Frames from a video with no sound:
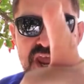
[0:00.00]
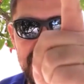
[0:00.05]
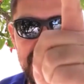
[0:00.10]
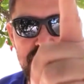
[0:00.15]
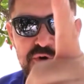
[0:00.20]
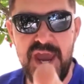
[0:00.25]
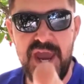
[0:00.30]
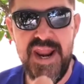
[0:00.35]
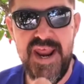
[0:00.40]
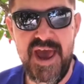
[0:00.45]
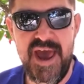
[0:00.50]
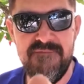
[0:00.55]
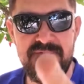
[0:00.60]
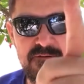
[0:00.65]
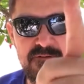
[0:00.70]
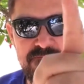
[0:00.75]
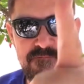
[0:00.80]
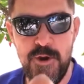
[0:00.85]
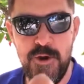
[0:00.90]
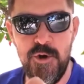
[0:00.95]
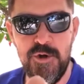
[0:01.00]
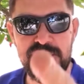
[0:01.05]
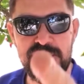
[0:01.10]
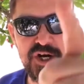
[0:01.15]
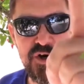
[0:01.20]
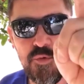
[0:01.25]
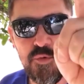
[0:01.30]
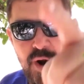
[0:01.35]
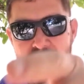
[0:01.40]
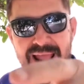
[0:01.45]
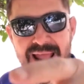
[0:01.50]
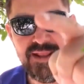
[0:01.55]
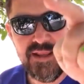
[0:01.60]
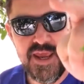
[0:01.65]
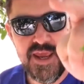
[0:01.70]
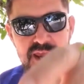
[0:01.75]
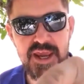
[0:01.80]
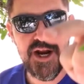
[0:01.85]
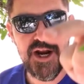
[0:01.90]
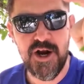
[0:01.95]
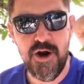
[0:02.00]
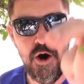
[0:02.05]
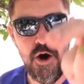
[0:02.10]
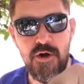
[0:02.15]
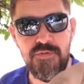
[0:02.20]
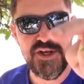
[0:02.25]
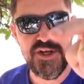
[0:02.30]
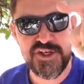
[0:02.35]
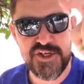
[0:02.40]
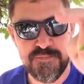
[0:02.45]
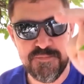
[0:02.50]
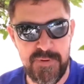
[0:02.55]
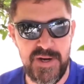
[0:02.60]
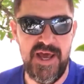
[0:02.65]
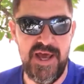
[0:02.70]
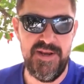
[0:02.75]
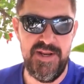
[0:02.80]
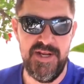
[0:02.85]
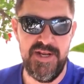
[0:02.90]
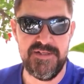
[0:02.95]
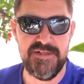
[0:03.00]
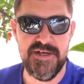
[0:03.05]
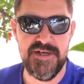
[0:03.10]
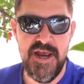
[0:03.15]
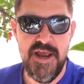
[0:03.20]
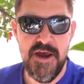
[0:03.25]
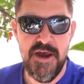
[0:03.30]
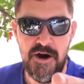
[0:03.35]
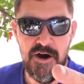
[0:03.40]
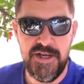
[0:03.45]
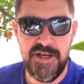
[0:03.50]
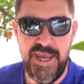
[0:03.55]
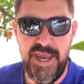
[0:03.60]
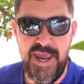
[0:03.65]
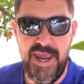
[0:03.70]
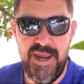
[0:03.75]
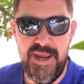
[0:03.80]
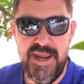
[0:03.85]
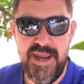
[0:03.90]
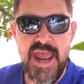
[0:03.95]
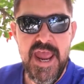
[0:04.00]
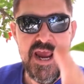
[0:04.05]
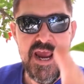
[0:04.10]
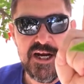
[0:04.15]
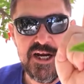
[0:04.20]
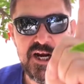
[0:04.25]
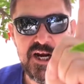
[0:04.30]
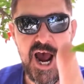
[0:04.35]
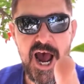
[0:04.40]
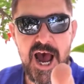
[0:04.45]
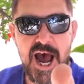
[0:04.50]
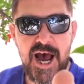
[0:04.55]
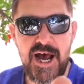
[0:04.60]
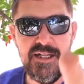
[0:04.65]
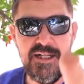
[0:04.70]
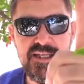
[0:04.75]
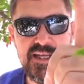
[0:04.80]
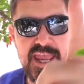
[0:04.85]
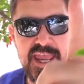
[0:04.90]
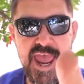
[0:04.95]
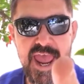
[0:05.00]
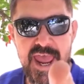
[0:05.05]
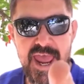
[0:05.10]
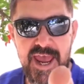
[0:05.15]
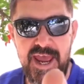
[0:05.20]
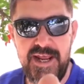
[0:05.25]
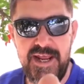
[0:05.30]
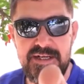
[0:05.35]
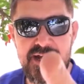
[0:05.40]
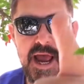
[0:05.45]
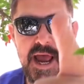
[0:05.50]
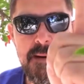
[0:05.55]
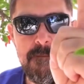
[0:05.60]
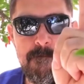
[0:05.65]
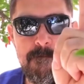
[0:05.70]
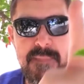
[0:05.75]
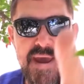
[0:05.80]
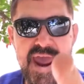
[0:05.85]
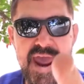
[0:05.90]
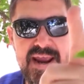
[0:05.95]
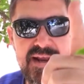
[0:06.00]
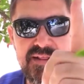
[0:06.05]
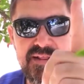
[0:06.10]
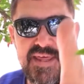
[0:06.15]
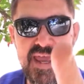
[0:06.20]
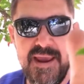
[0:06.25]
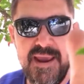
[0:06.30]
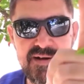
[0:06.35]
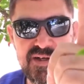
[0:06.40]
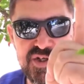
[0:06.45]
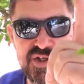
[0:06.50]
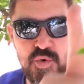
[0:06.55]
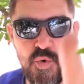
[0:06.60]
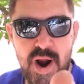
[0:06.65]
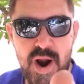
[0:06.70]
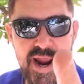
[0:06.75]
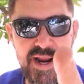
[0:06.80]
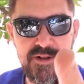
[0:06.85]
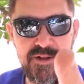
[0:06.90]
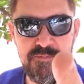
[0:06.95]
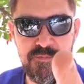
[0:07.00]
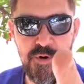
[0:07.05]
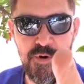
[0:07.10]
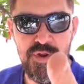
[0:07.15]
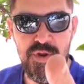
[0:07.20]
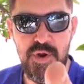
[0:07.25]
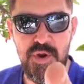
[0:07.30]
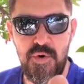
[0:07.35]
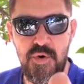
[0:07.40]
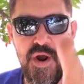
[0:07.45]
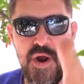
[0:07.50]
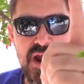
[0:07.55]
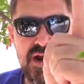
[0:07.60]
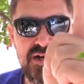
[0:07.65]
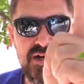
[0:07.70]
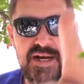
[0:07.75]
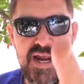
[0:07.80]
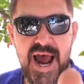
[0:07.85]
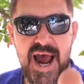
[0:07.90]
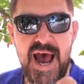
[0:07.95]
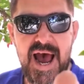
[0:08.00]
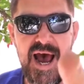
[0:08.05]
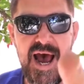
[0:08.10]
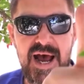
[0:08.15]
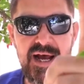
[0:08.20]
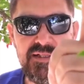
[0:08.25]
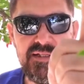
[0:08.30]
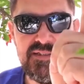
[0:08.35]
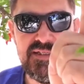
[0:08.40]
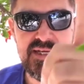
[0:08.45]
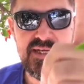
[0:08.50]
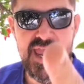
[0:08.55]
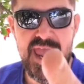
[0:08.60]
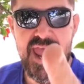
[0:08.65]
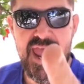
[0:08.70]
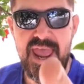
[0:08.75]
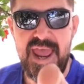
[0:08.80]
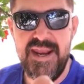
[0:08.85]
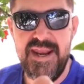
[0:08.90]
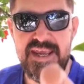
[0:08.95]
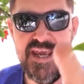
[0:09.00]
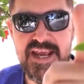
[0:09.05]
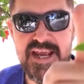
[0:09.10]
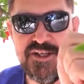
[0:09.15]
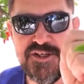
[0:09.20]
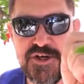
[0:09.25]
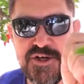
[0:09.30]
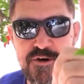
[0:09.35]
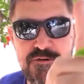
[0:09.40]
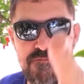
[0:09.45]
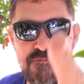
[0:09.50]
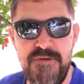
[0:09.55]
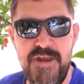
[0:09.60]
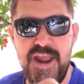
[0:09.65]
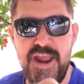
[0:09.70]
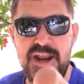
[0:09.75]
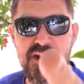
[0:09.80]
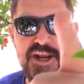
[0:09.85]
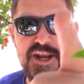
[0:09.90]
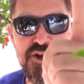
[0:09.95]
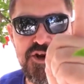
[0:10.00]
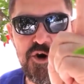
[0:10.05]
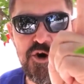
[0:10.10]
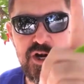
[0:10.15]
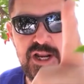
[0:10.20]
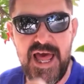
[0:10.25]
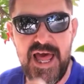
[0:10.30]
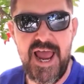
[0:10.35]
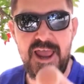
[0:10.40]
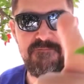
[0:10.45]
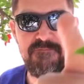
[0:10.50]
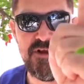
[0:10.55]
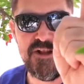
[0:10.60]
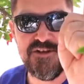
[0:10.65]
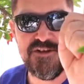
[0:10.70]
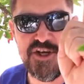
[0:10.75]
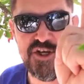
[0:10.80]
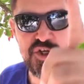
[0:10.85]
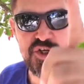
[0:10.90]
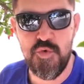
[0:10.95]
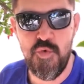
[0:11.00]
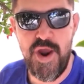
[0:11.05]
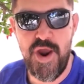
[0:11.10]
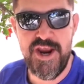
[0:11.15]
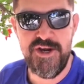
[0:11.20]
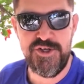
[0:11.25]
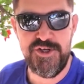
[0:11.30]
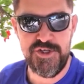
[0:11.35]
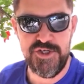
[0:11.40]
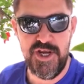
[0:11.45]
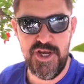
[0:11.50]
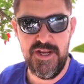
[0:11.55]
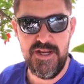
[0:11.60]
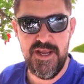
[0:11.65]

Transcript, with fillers: you can have a future right here on this planet. Okay? God can make things right for you. God can intervene in your life and situation